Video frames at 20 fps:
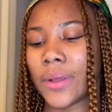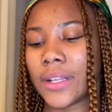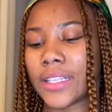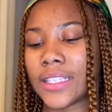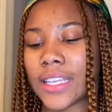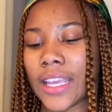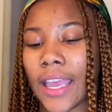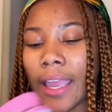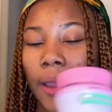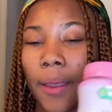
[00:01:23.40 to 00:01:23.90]
gonna
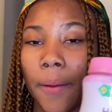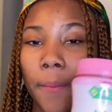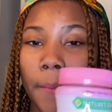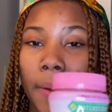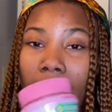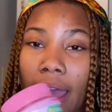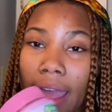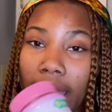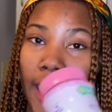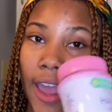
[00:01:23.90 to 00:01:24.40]
take my
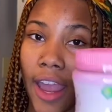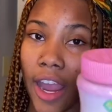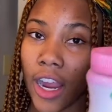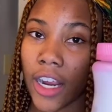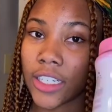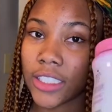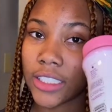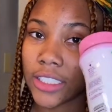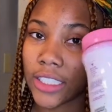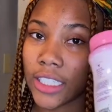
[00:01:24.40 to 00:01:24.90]

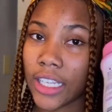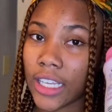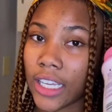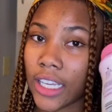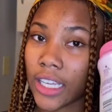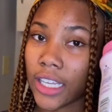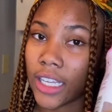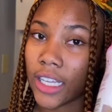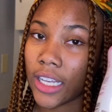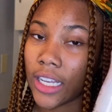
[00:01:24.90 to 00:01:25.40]
hair,
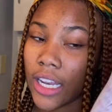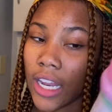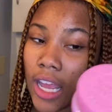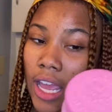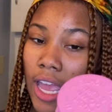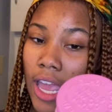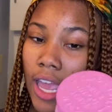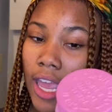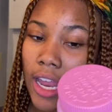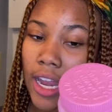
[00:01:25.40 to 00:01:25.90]
skin,
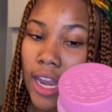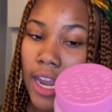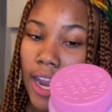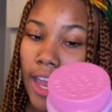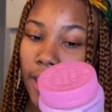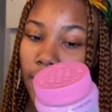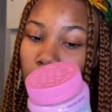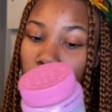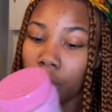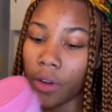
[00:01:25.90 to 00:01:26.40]
and
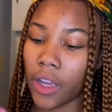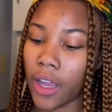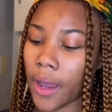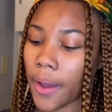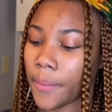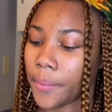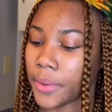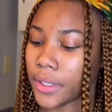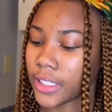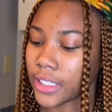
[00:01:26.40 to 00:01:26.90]
nail
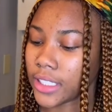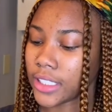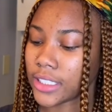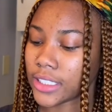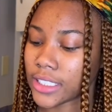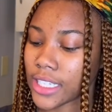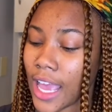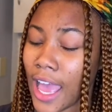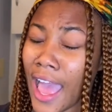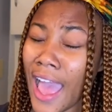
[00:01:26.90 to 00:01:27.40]

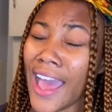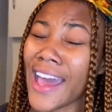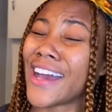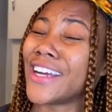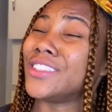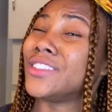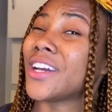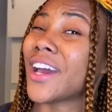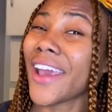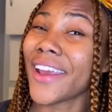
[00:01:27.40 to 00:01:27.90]
gummies. I
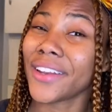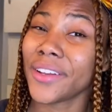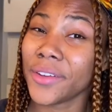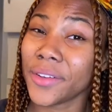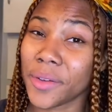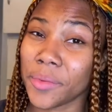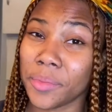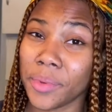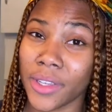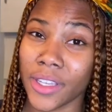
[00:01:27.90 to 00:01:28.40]
try to
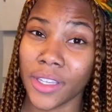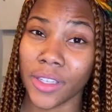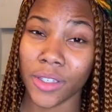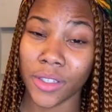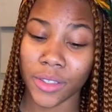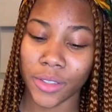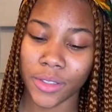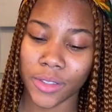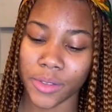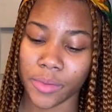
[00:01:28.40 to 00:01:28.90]
do the
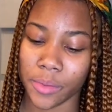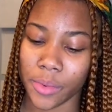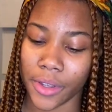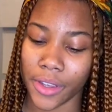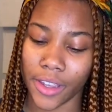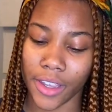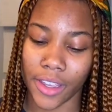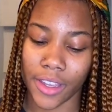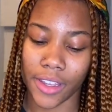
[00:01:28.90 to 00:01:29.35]
pills, but